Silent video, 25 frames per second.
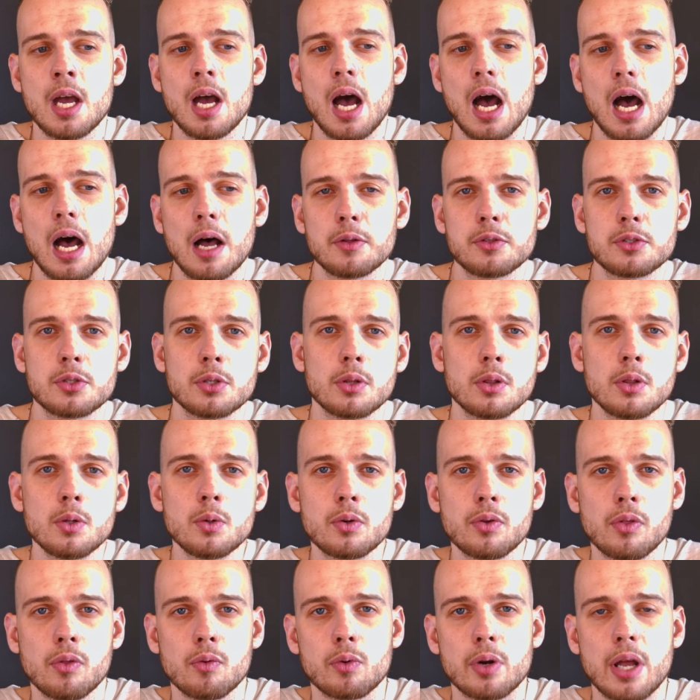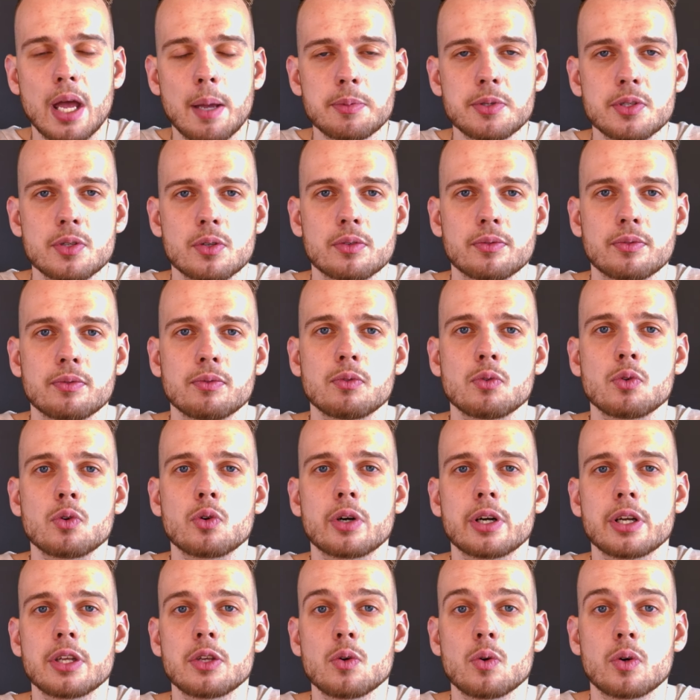how to look through App Store
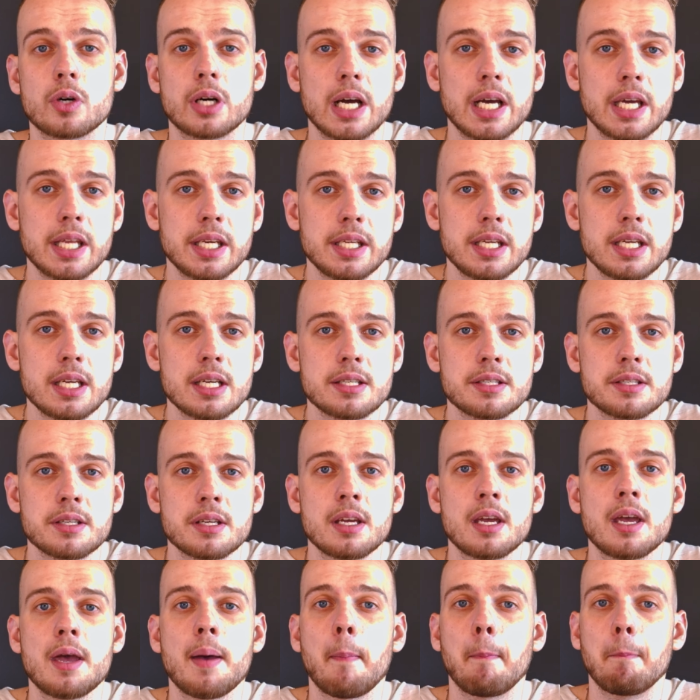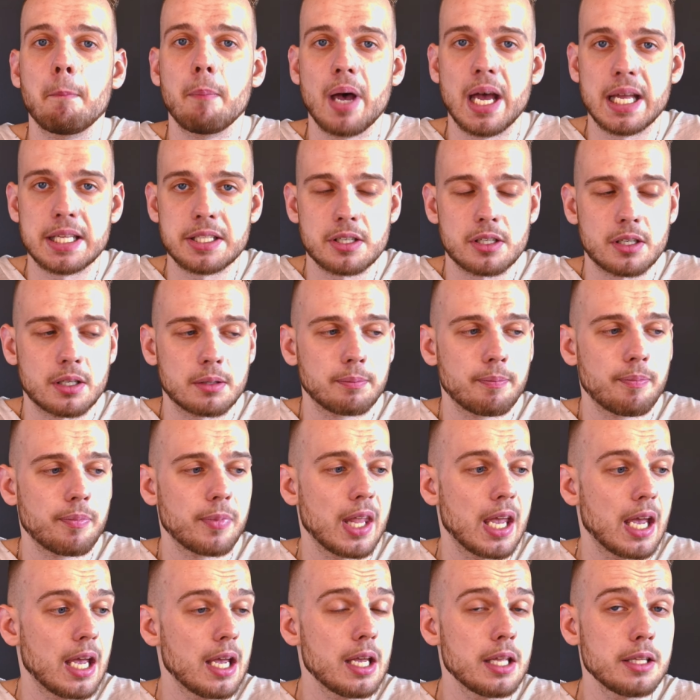for your ideas better.
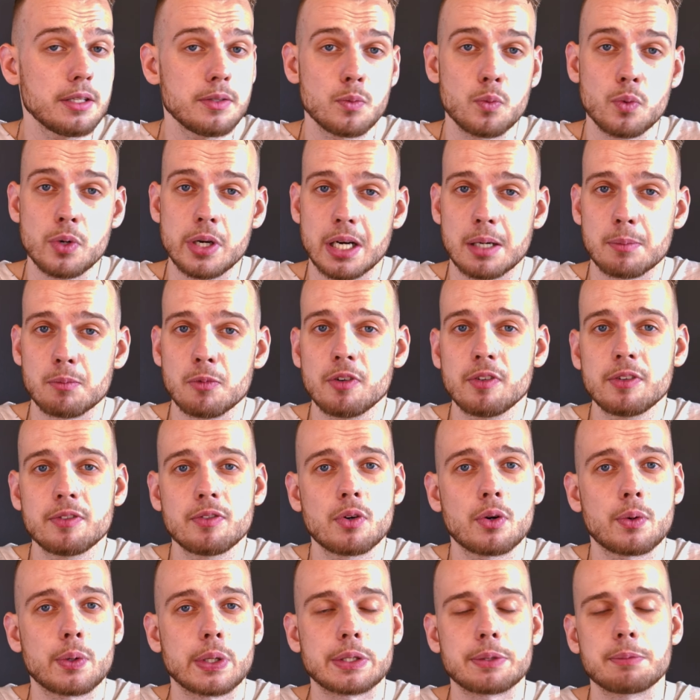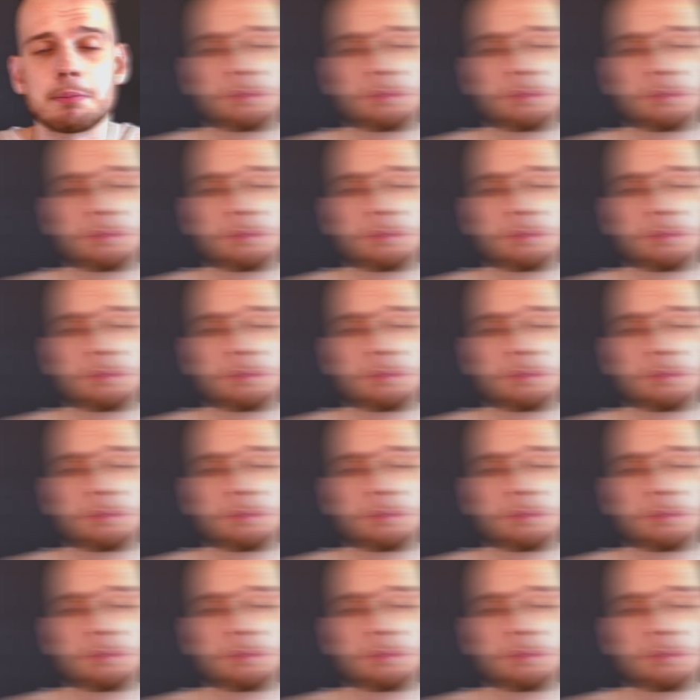And we are moving forward.